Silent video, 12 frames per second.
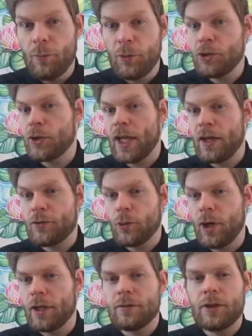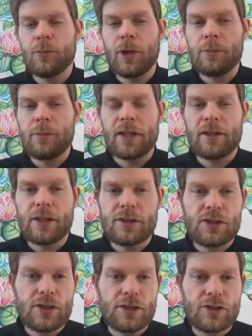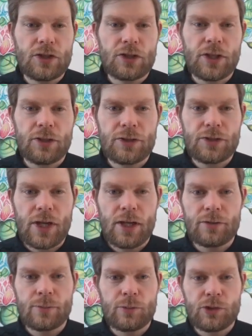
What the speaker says: But you can if you want. It might make things easier to understand.